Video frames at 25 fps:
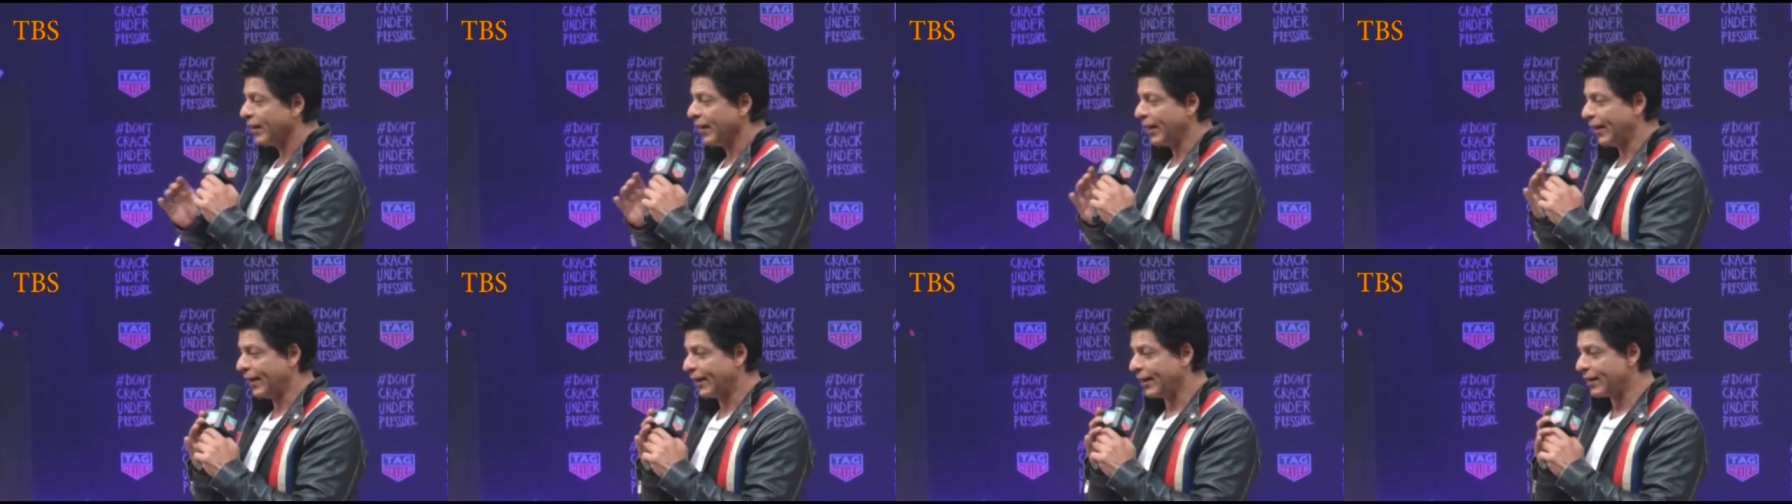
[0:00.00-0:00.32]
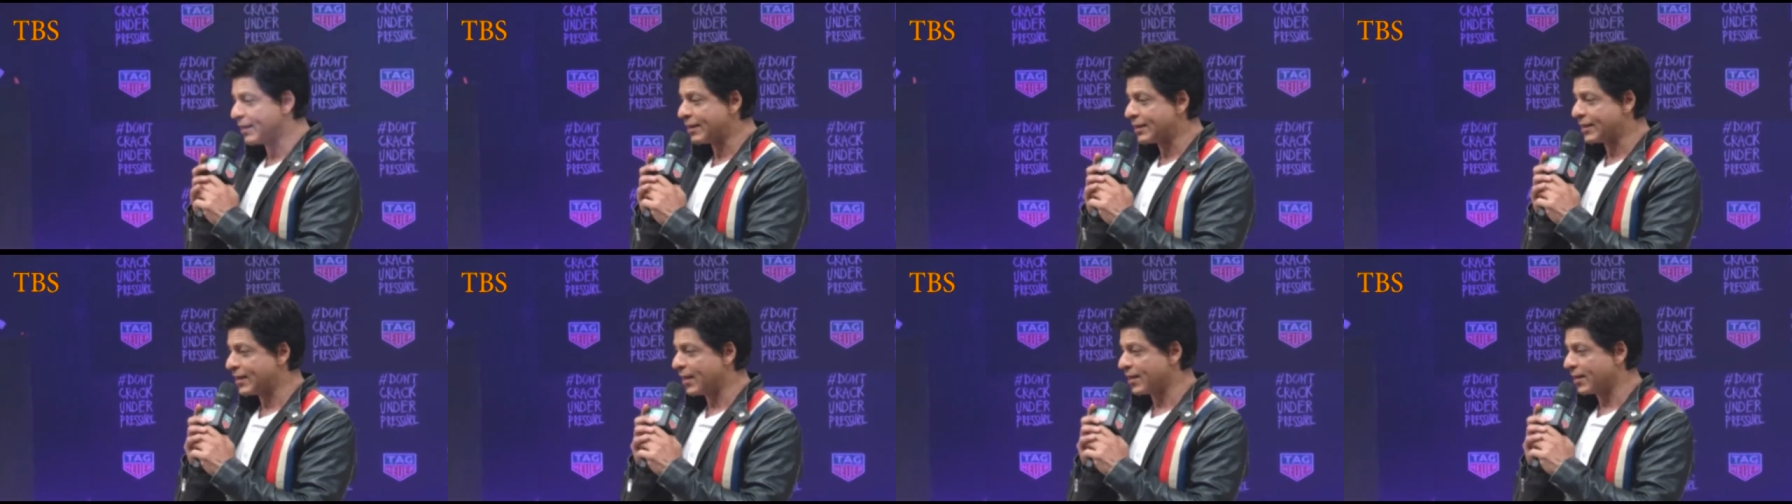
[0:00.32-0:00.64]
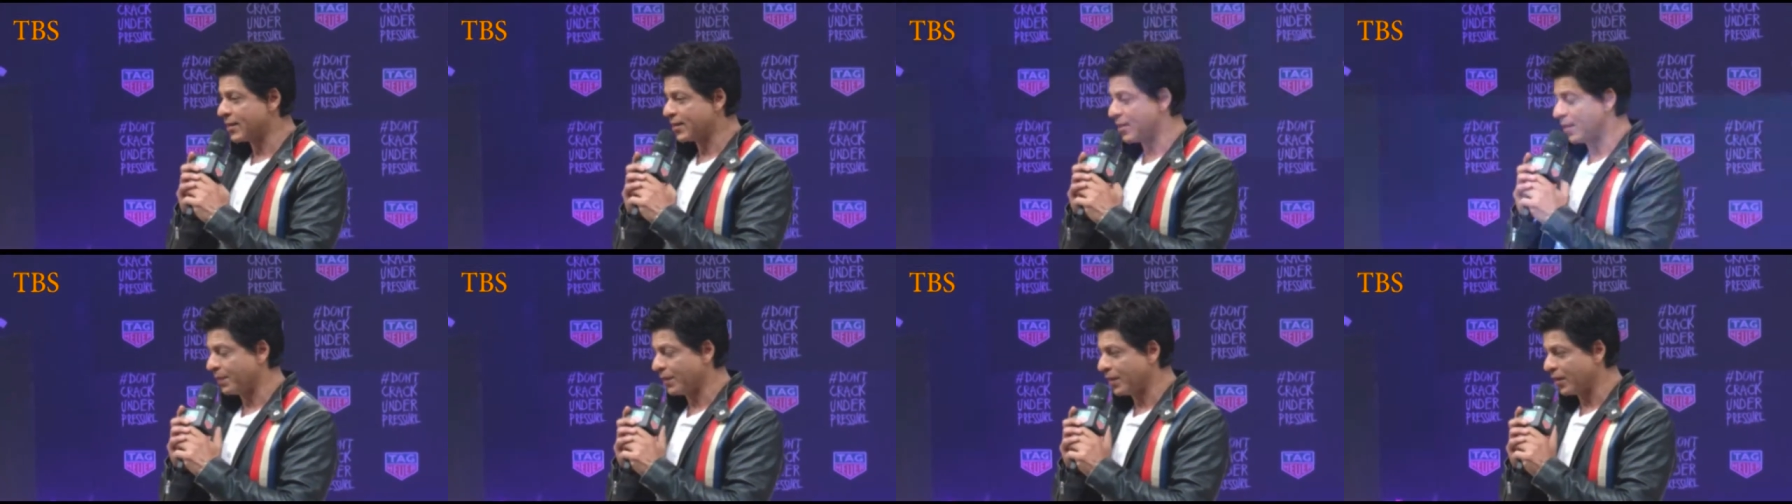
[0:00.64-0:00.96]
And it
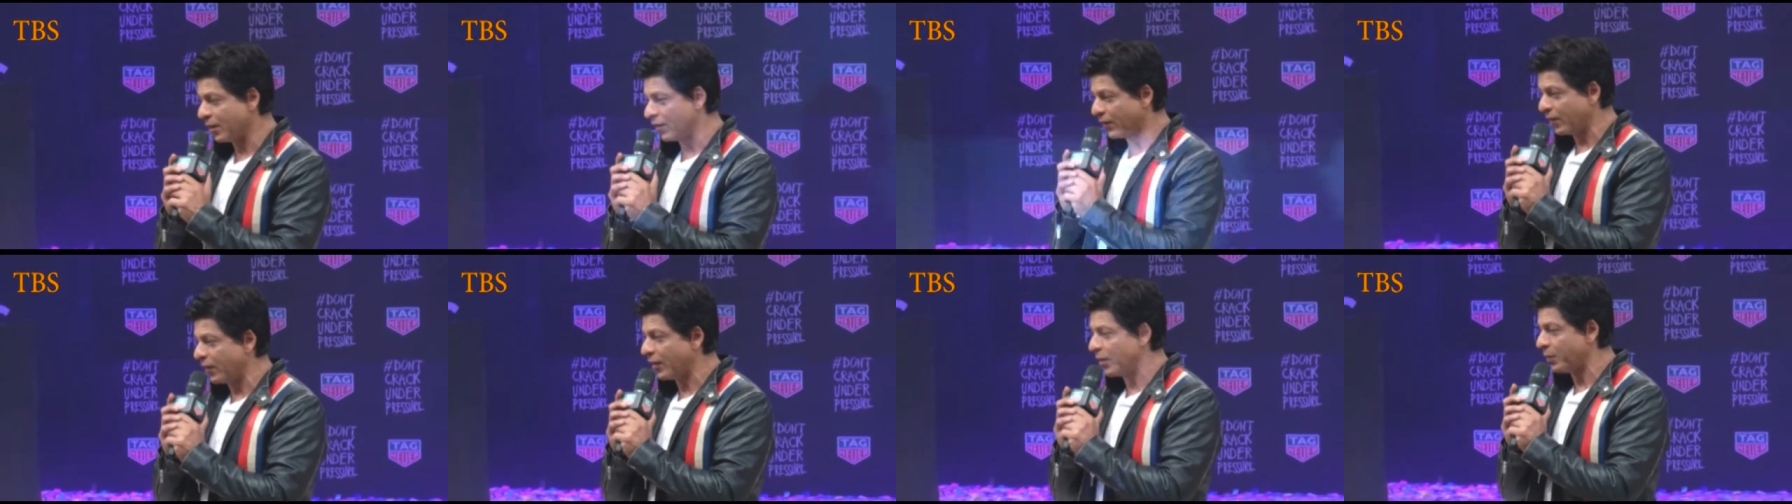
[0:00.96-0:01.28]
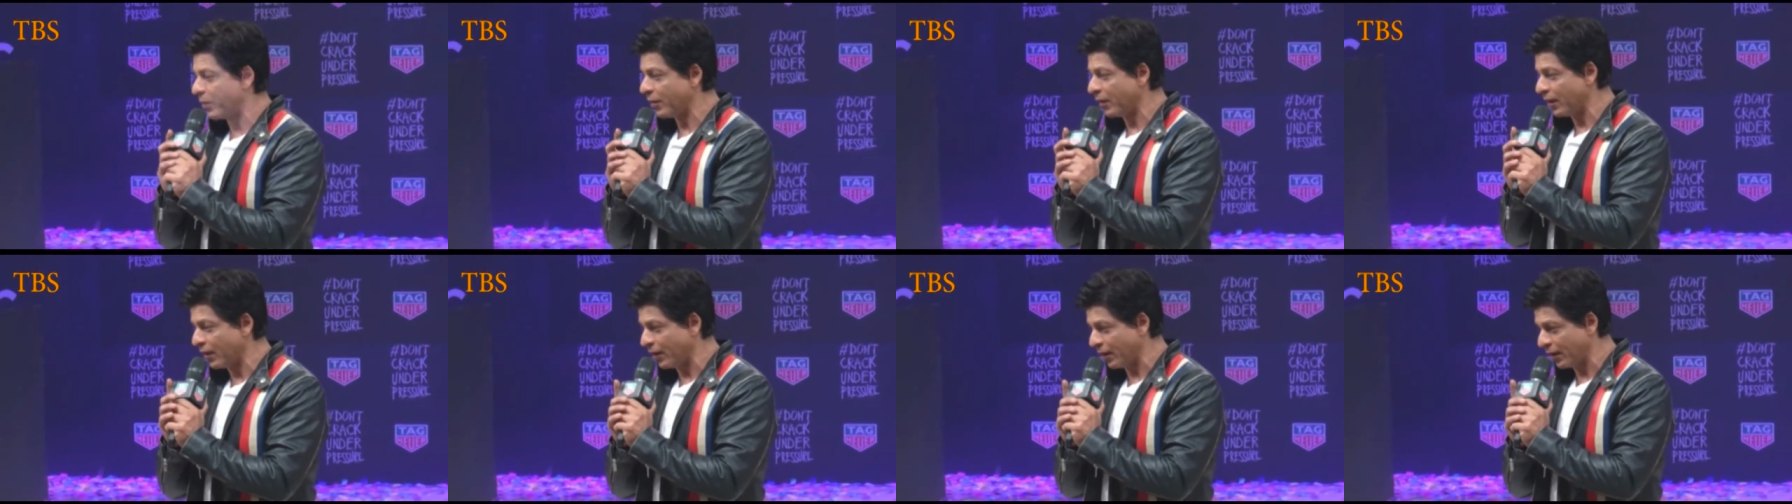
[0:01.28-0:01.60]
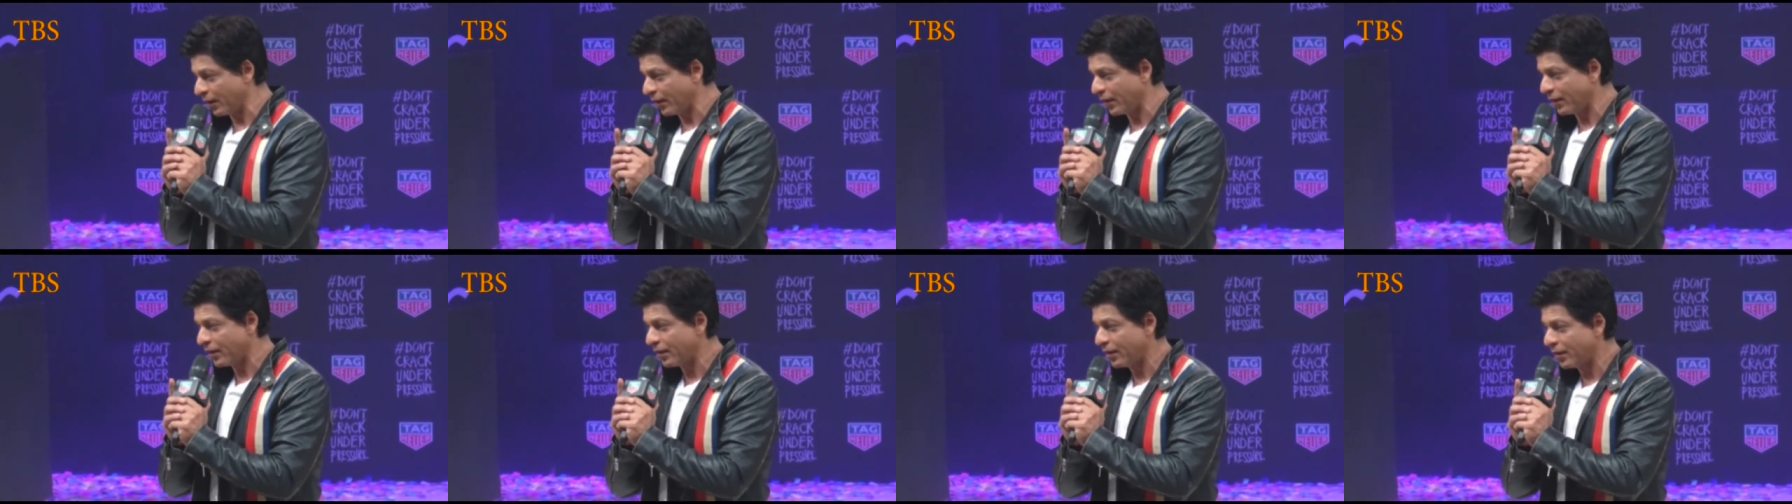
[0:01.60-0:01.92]
said something really
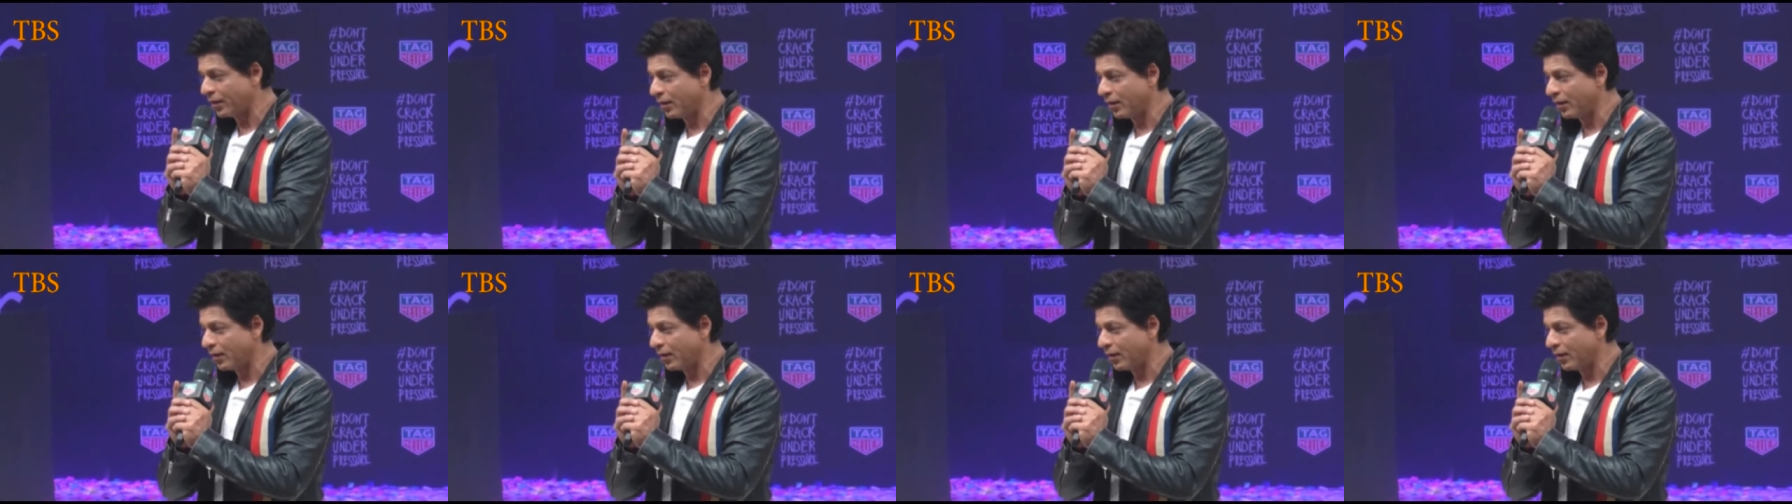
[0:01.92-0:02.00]
brilliant.